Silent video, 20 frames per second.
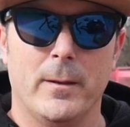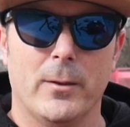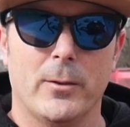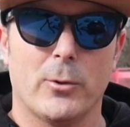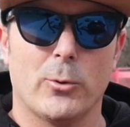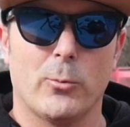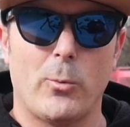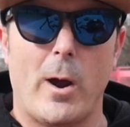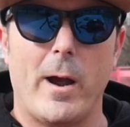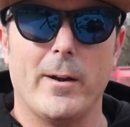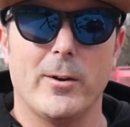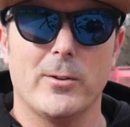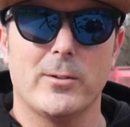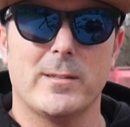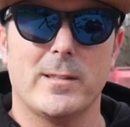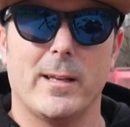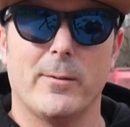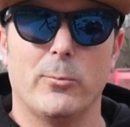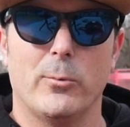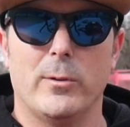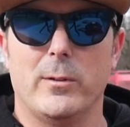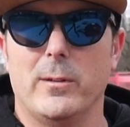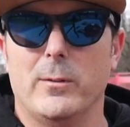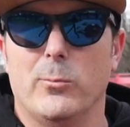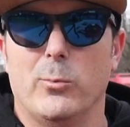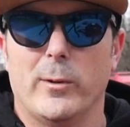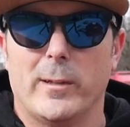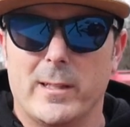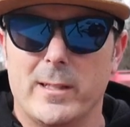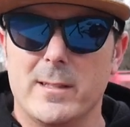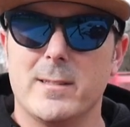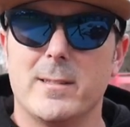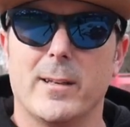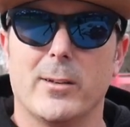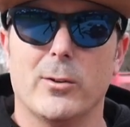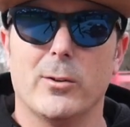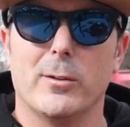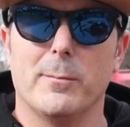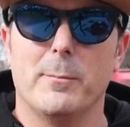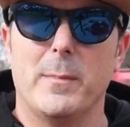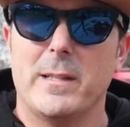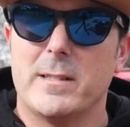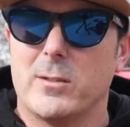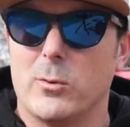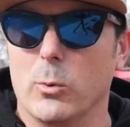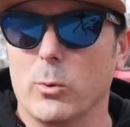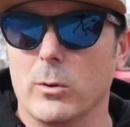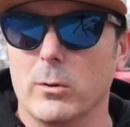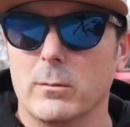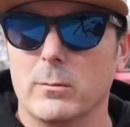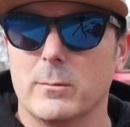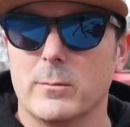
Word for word: They're riders that we would consider mid-school.